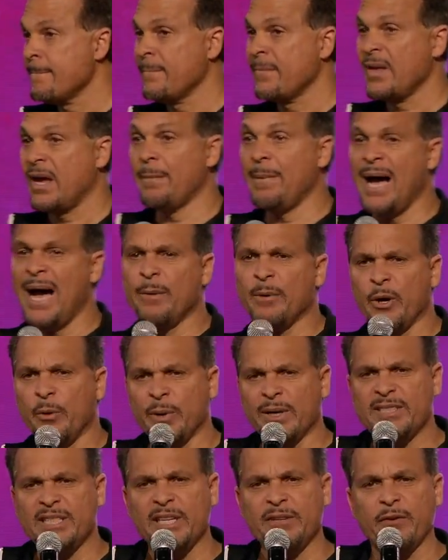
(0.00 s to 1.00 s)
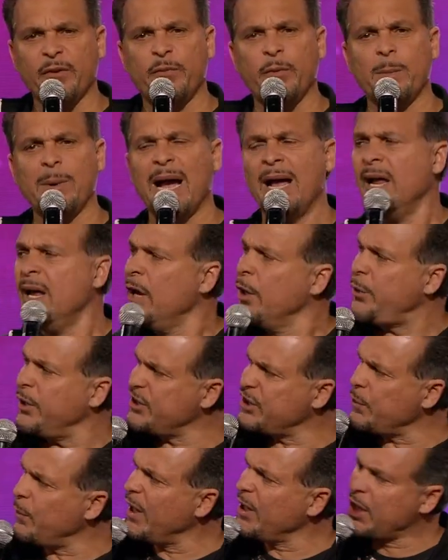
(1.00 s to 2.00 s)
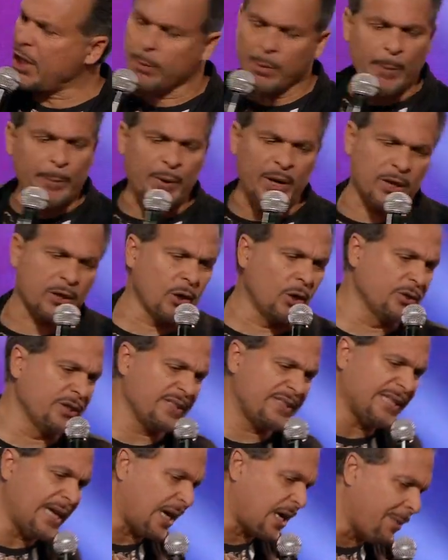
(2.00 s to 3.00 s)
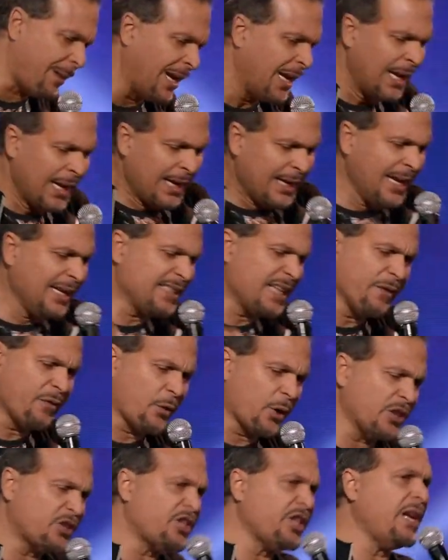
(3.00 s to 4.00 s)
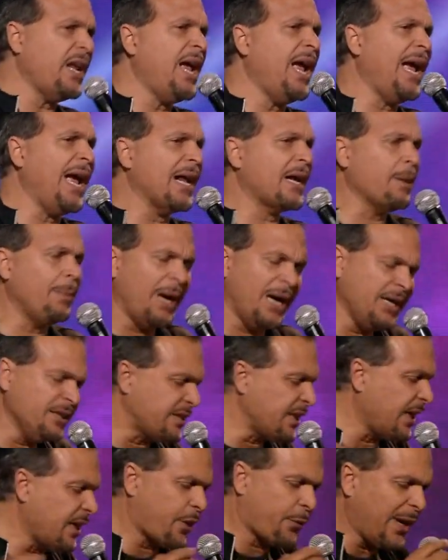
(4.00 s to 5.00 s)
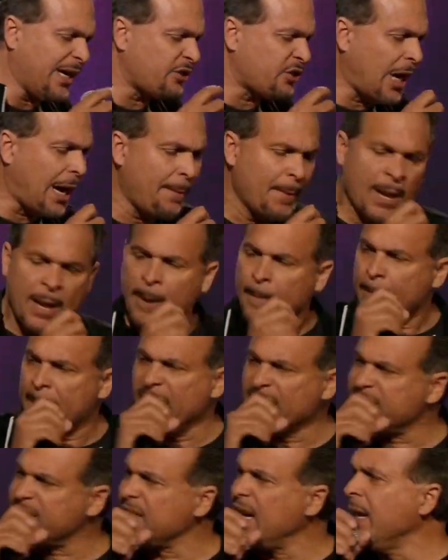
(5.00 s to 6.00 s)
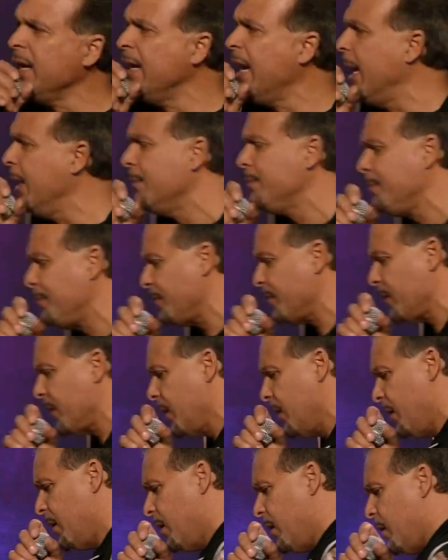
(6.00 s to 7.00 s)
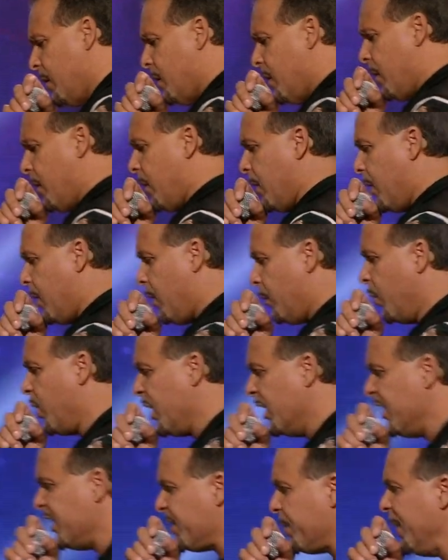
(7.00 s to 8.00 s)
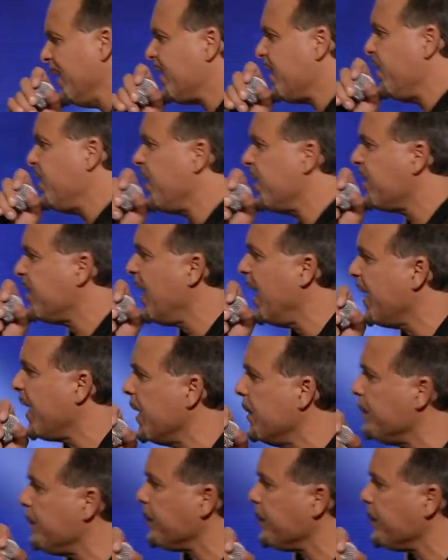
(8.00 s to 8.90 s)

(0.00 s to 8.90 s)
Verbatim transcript: Come on, how many receive it from God? Christian, why don't you come up here and close us out? Come on, let's give Christian a hand. Come on, he's done a great job. This Sunday, we're going to dismiss in just a second.